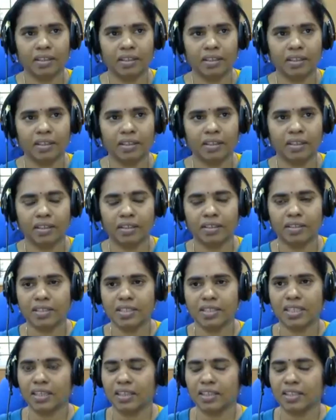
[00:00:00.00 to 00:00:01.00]
uh, see
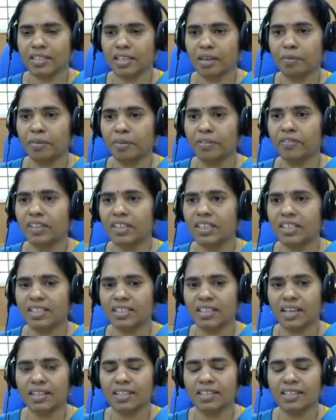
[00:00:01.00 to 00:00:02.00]
some of the designs
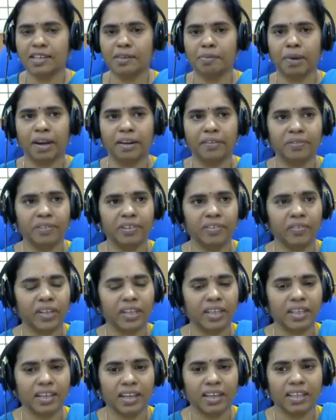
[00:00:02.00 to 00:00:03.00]
depend for very
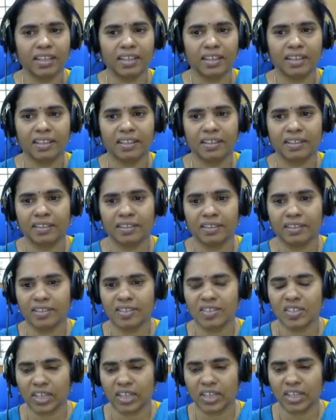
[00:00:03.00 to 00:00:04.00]
high uh,
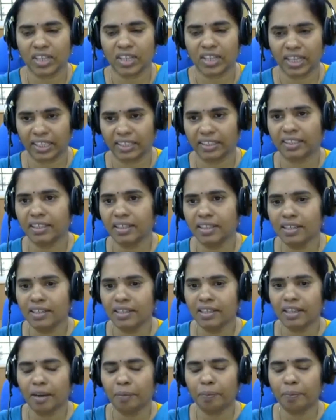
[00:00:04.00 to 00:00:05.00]
strength
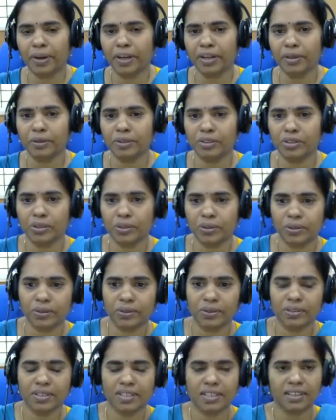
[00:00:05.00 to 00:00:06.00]
compared to
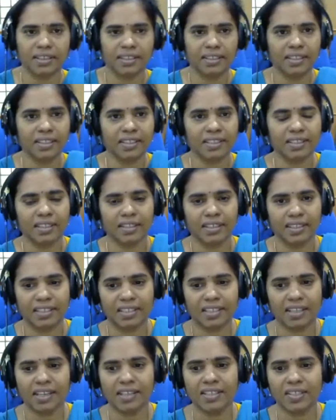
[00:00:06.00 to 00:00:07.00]
geosynthetics the
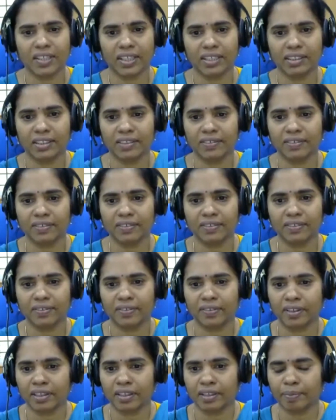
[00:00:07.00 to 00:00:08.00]
tensile strength of uh,
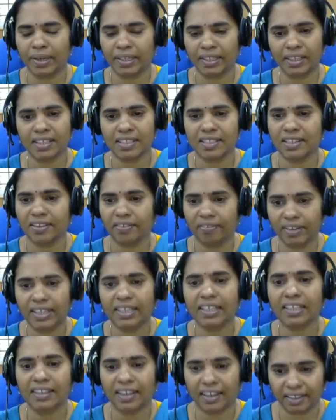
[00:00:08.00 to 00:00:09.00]
metal is definitely
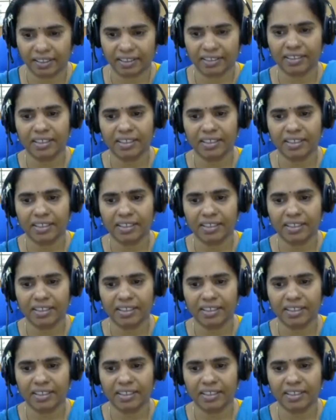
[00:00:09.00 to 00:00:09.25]
higher